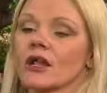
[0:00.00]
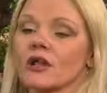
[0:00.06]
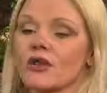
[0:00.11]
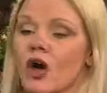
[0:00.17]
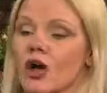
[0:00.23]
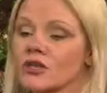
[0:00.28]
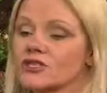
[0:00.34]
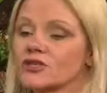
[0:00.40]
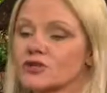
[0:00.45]

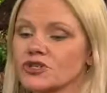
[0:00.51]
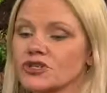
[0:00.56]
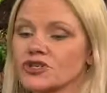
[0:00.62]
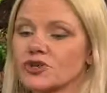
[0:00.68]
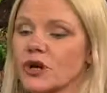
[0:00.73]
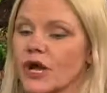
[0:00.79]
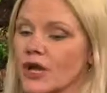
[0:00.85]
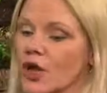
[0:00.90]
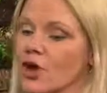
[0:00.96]
Long story
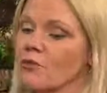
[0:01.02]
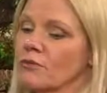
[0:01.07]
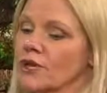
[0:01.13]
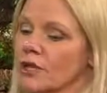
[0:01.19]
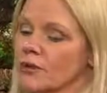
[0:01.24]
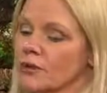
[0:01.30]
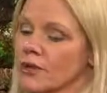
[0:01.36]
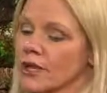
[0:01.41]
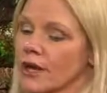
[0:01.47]
short, I go
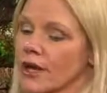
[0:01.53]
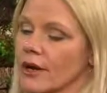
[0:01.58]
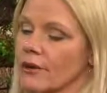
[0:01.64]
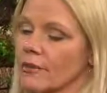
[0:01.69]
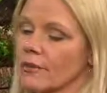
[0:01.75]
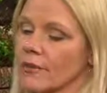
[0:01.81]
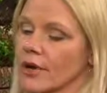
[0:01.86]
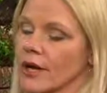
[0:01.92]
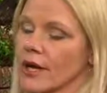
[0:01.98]
meet with
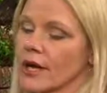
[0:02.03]
him.